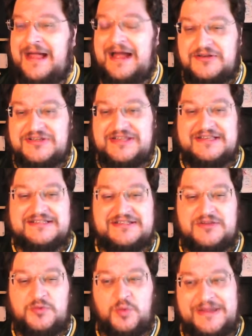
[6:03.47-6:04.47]
also think this is
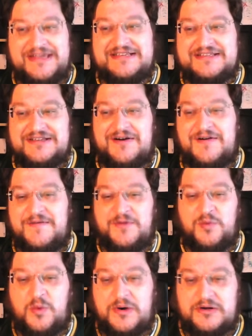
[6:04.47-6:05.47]
the weakest of the
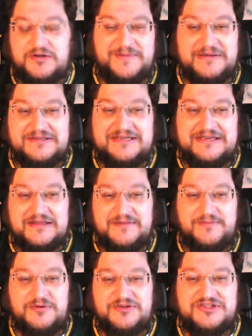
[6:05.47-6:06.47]
world building in the
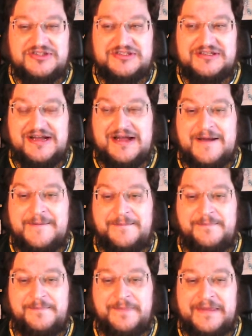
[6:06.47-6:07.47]
books.
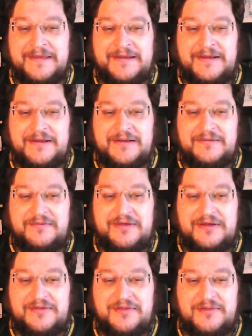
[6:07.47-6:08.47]

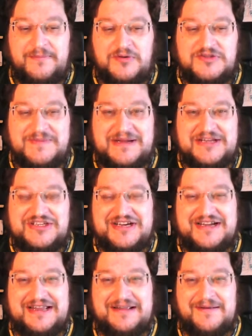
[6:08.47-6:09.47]
The Bonds
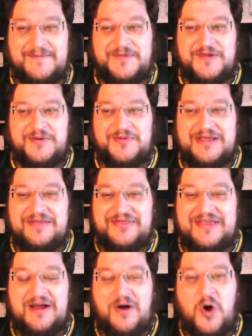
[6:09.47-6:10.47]
Magi, you know,
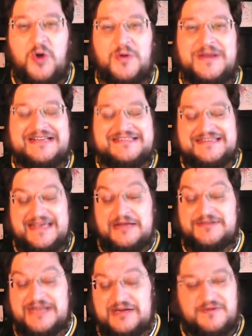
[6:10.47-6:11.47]
they all get
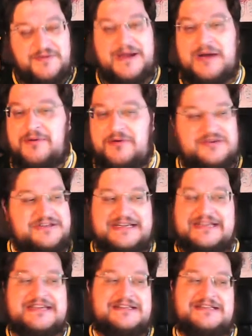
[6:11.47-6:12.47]
scaled down with power
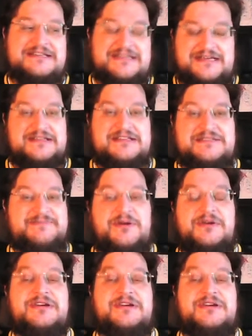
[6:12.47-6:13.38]
ridiculously in this book.